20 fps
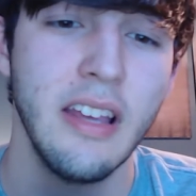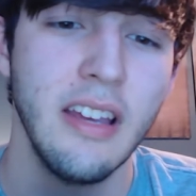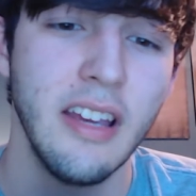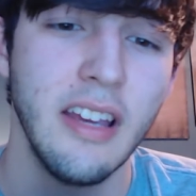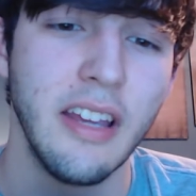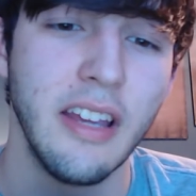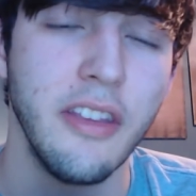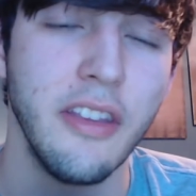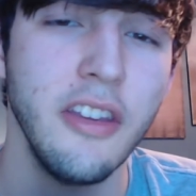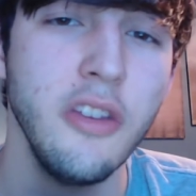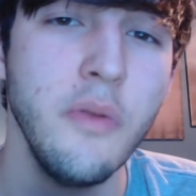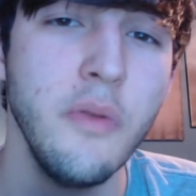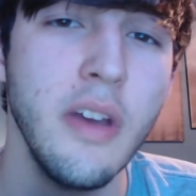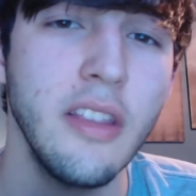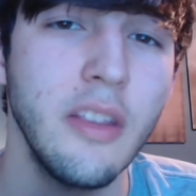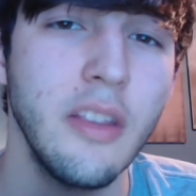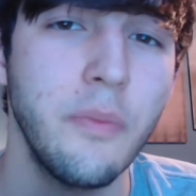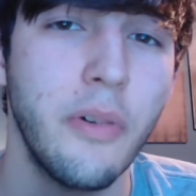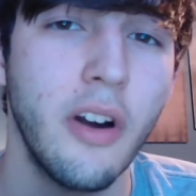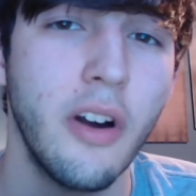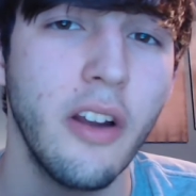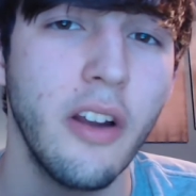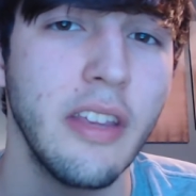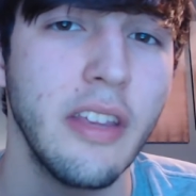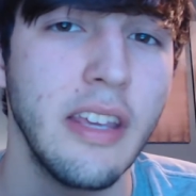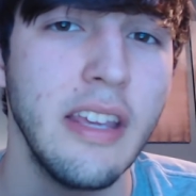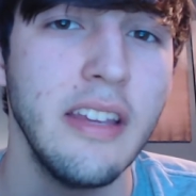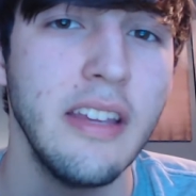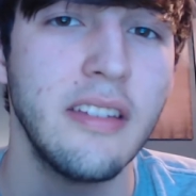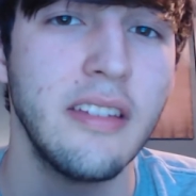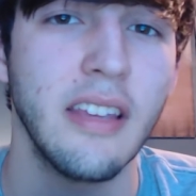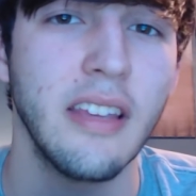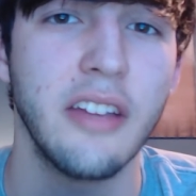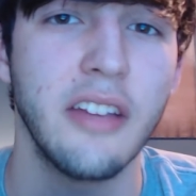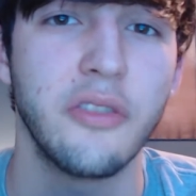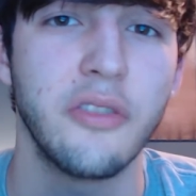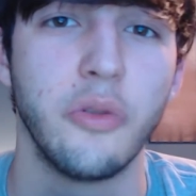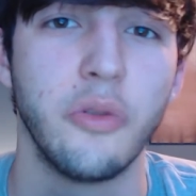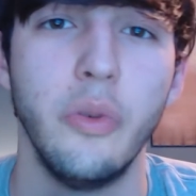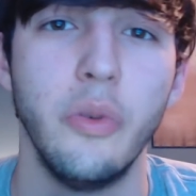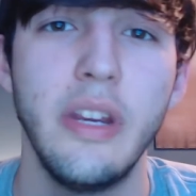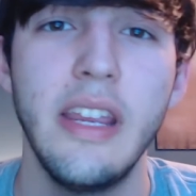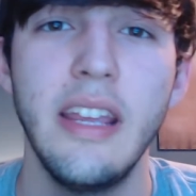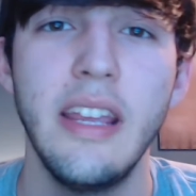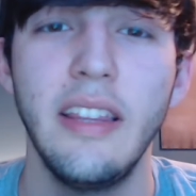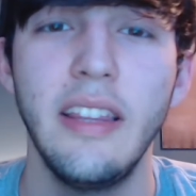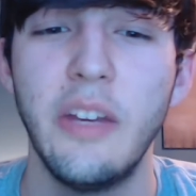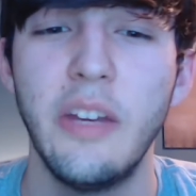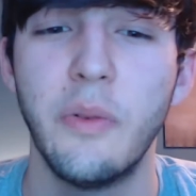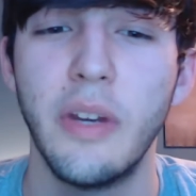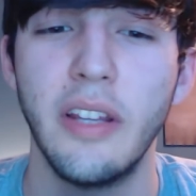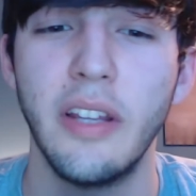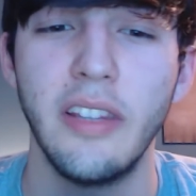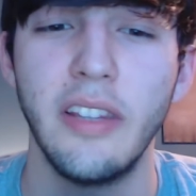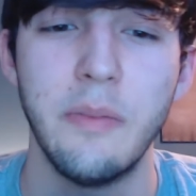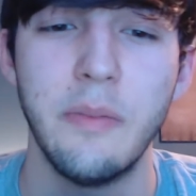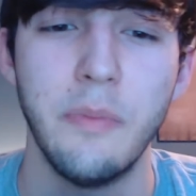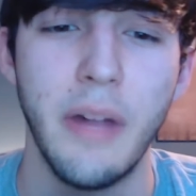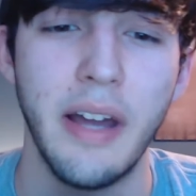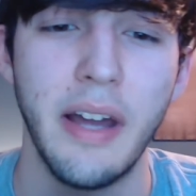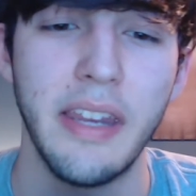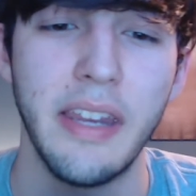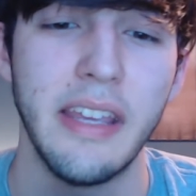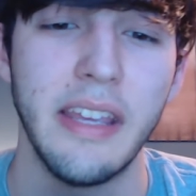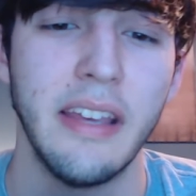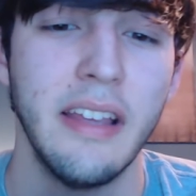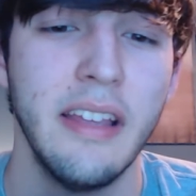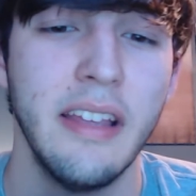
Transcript: And then you hit the part of the East that gets really, really muddy,